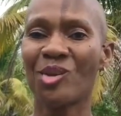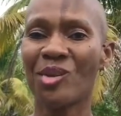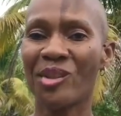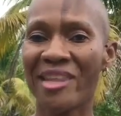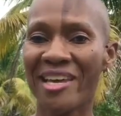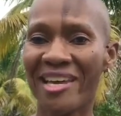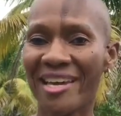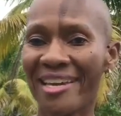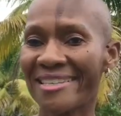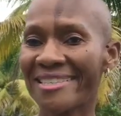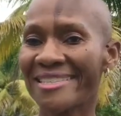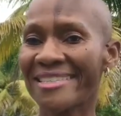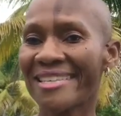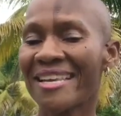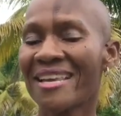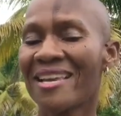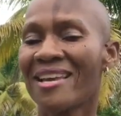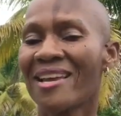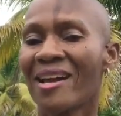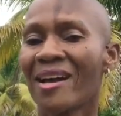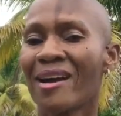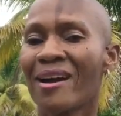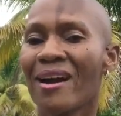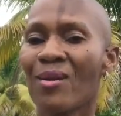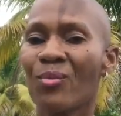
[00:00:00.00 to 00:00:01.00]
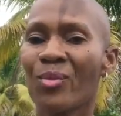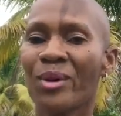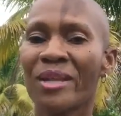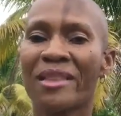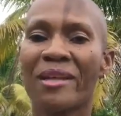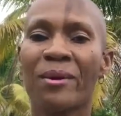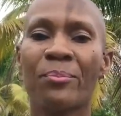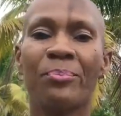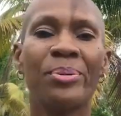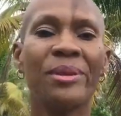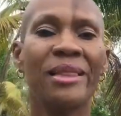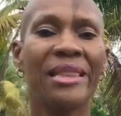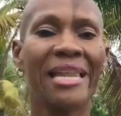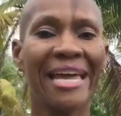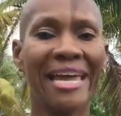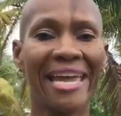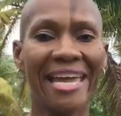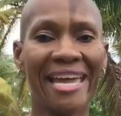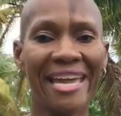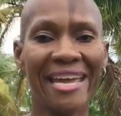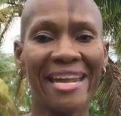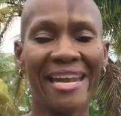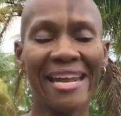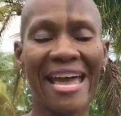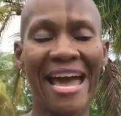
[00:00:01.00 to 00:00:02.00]
this, come with a
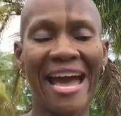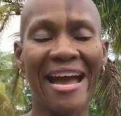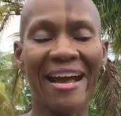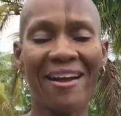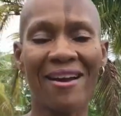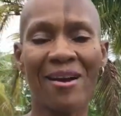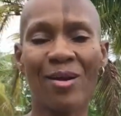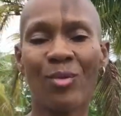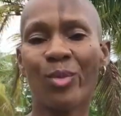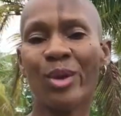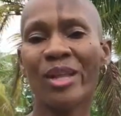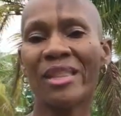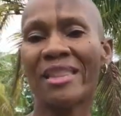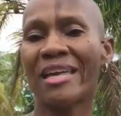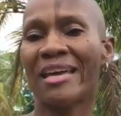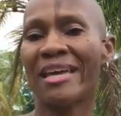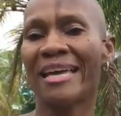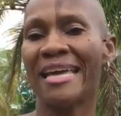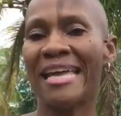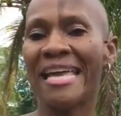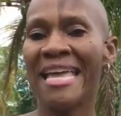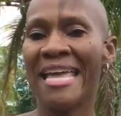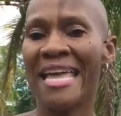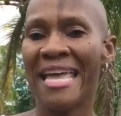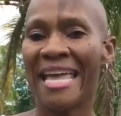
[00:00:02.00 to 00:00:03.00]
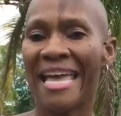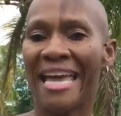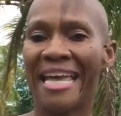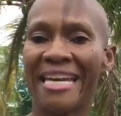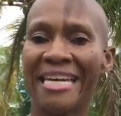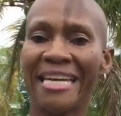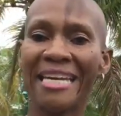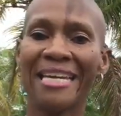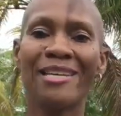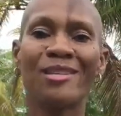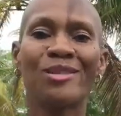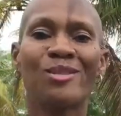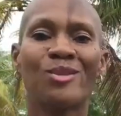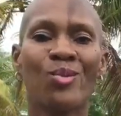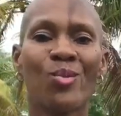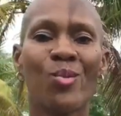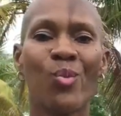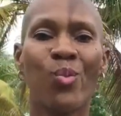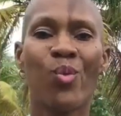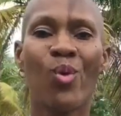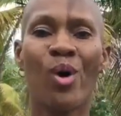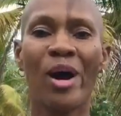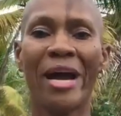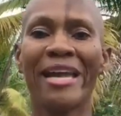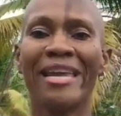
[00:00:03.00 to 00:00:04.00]
plan. Come with at least
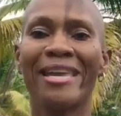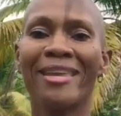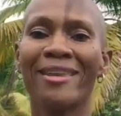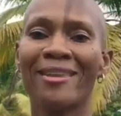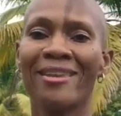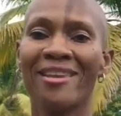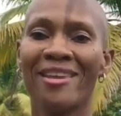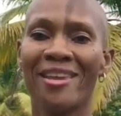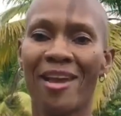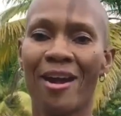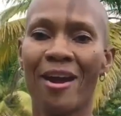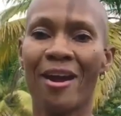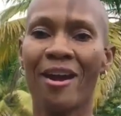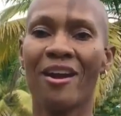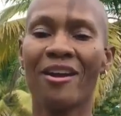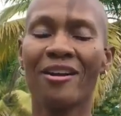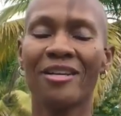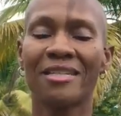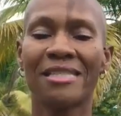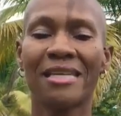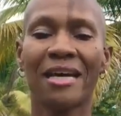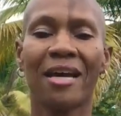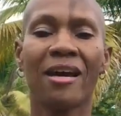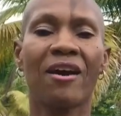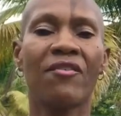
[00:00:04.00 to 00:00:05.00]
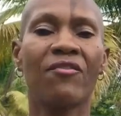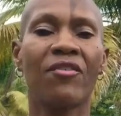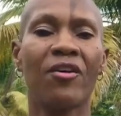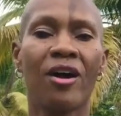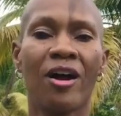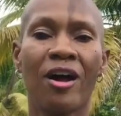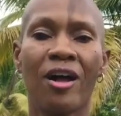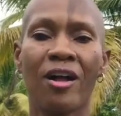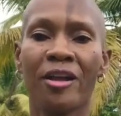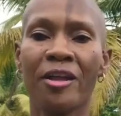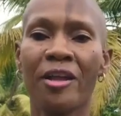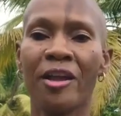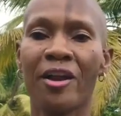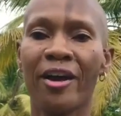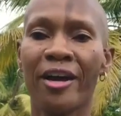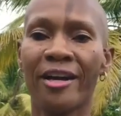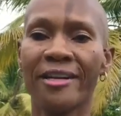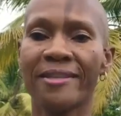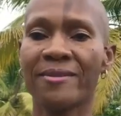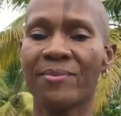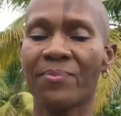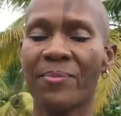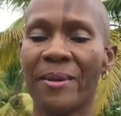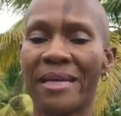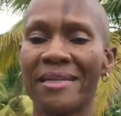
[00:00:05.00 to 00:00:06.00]
1 year to cover all your
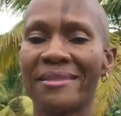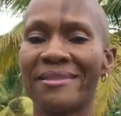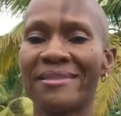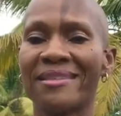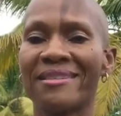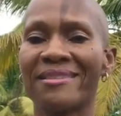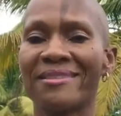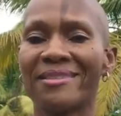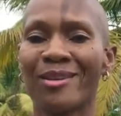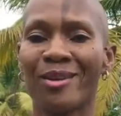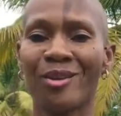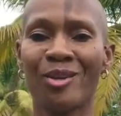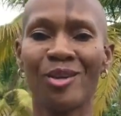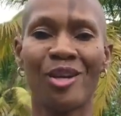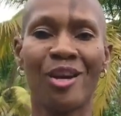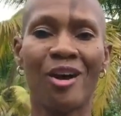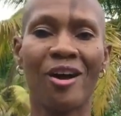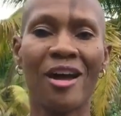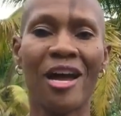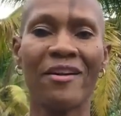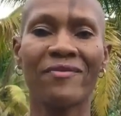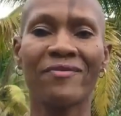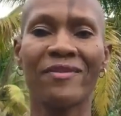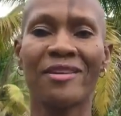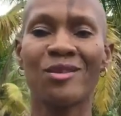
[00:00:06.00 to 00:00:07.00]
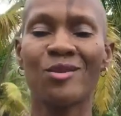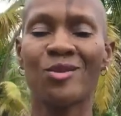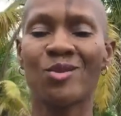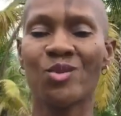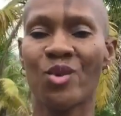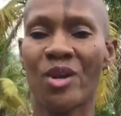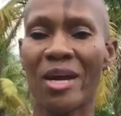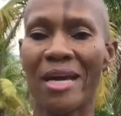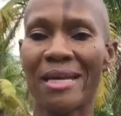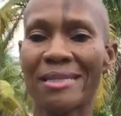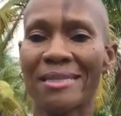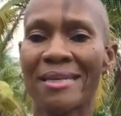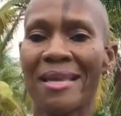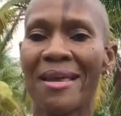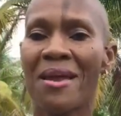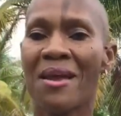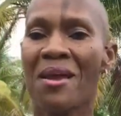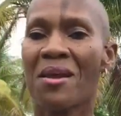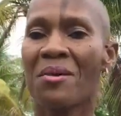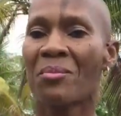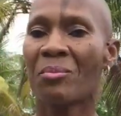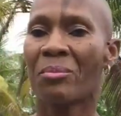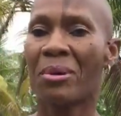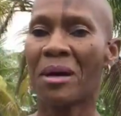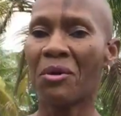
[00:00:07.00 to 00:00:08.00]
expenses so you don't have to stress.
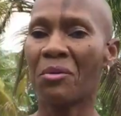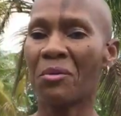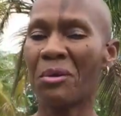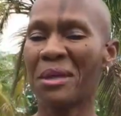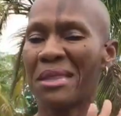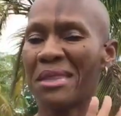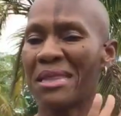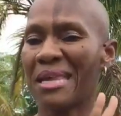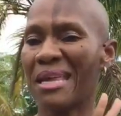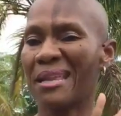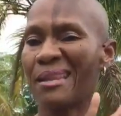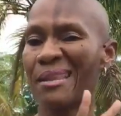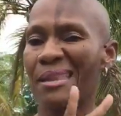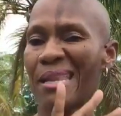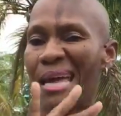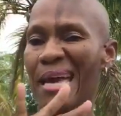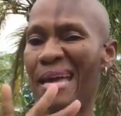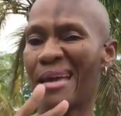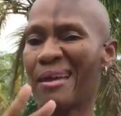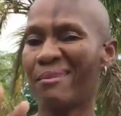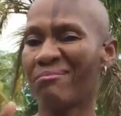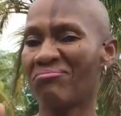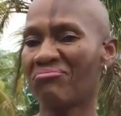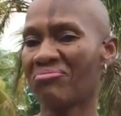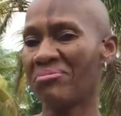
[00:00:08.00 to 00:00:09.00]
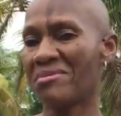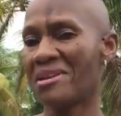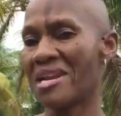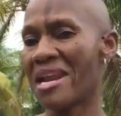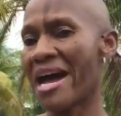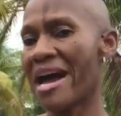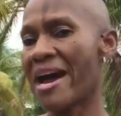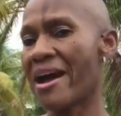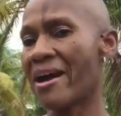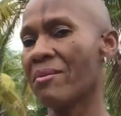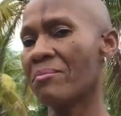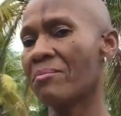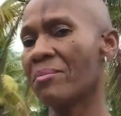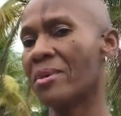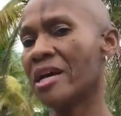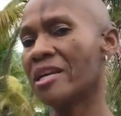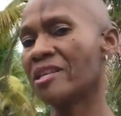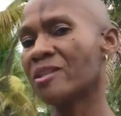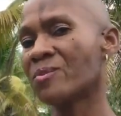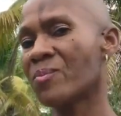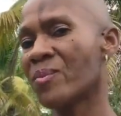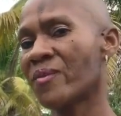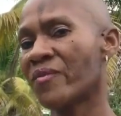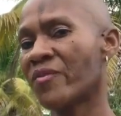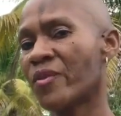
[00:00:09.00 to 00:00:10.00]
But within that 9
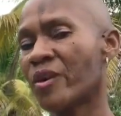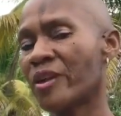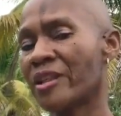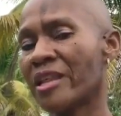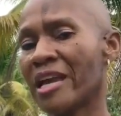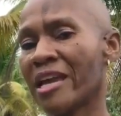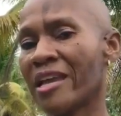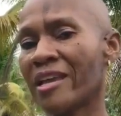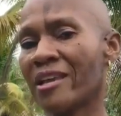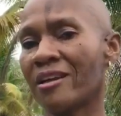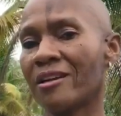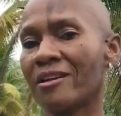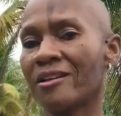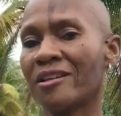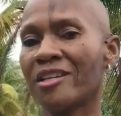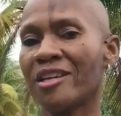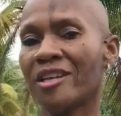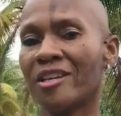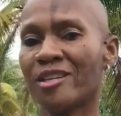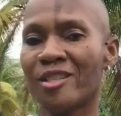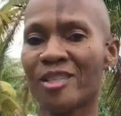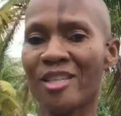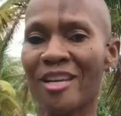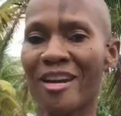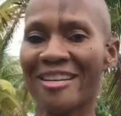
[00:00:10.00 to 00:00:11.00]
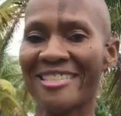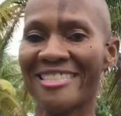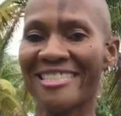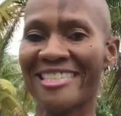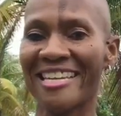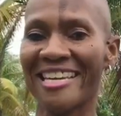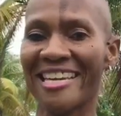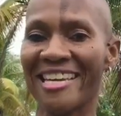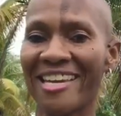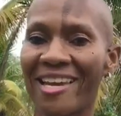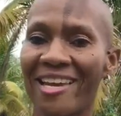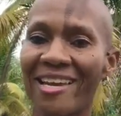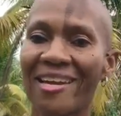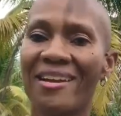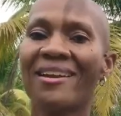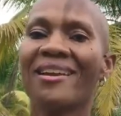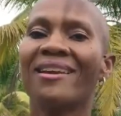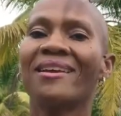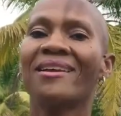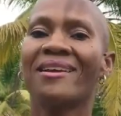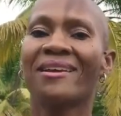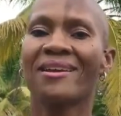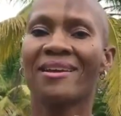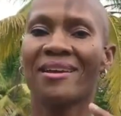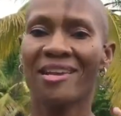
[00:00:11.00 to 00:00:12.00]
months before that year starts to end,
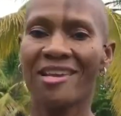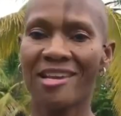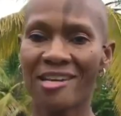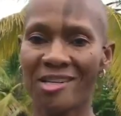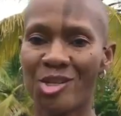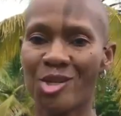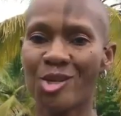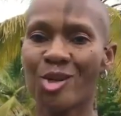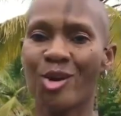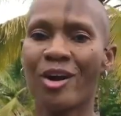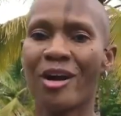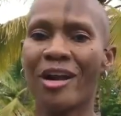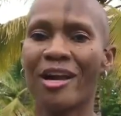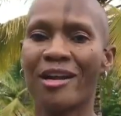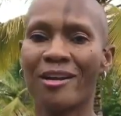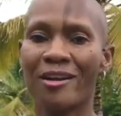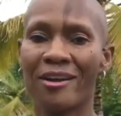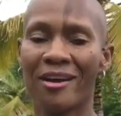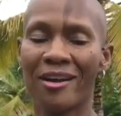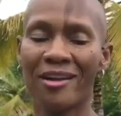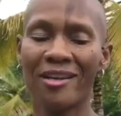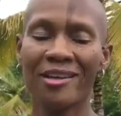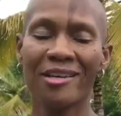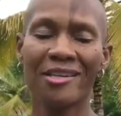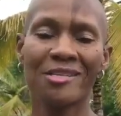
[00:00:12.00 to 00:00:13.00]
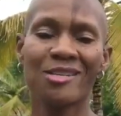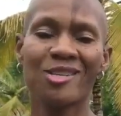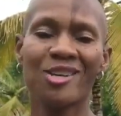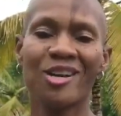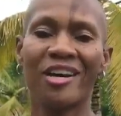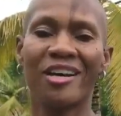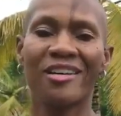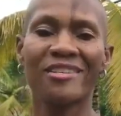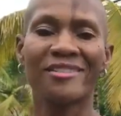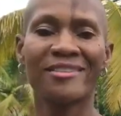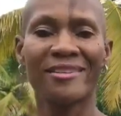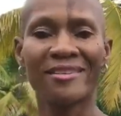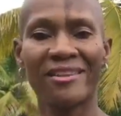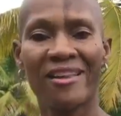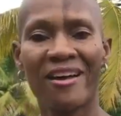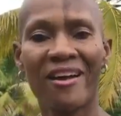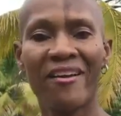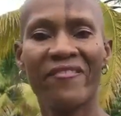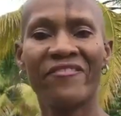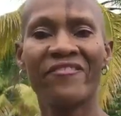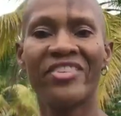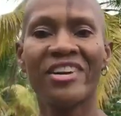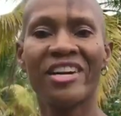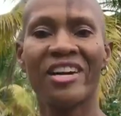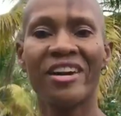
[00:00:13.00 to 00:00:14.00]
get your grind on, get your hustle
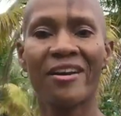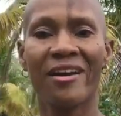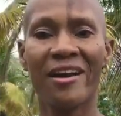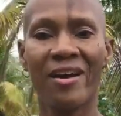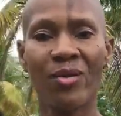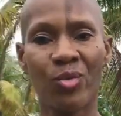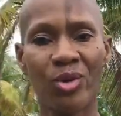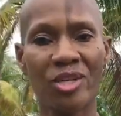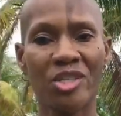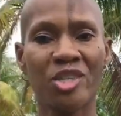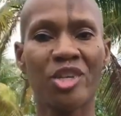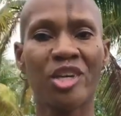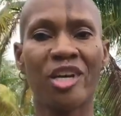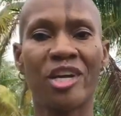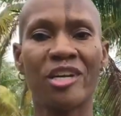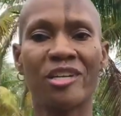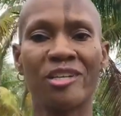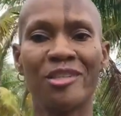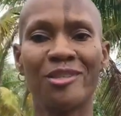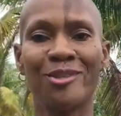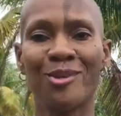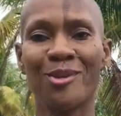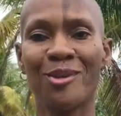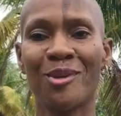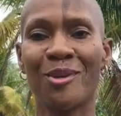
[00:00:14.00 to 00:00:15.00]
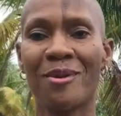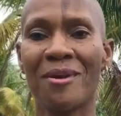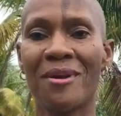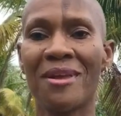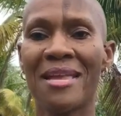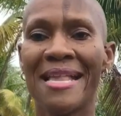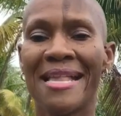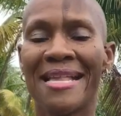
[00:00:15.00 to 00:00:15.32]
on, figure out what you're going to do to